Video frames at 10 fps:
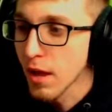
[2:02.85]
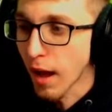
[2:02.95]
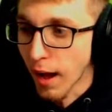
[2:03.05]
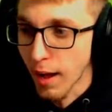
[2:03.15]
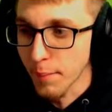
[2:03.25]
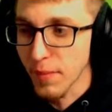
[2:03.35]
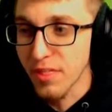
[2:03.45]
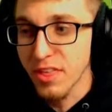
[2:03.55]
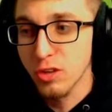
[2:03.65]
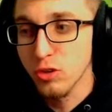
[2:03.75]

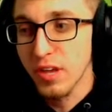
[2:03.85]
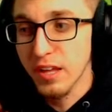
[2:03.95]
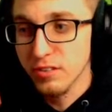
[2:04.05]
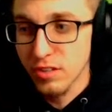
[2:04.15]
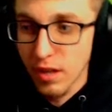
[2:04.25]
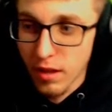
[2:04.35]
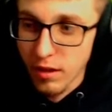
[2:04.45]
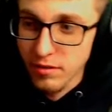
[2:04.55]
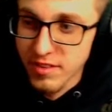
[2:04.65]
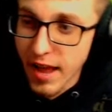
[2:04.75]
Then you get
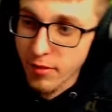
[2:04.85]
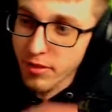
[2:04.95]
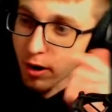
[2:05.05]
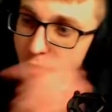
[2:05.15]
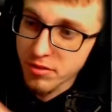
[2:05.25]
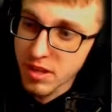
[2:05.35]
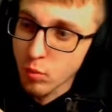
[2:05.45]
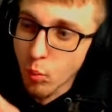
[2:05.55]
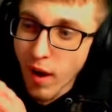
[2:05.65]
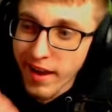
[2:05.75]
down there the
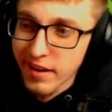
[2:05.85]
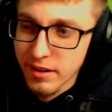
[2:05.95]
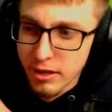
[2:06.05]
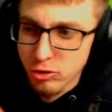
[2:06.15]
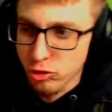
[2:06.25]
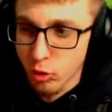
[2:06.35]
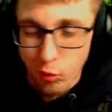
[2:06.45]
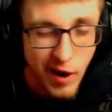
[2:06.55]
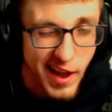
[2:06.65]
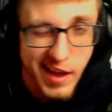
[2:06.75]
whitish
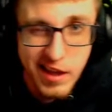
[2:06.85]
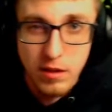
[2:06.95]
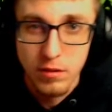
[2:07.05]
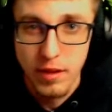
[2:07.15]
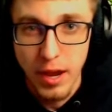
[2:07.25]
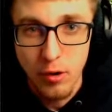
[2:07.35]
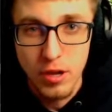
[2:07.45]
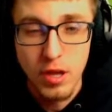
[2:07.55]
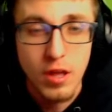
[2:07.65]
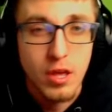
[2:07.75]
gray
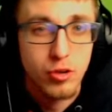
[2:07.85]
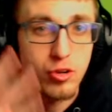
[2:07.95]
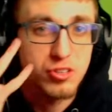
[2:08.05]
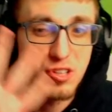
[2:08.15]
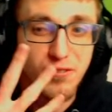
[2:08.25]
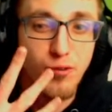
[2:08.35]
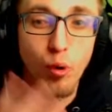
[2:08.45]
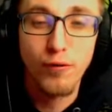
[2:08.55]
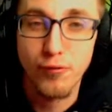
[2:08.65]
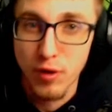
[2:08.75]
area. You're gonna see
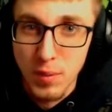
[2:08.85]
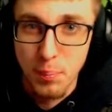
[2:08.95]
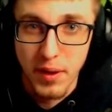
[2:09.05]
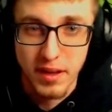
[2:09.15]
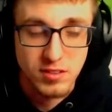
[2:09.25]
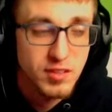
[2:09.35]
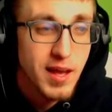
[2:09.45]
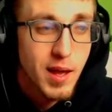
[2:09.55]
4 free picks.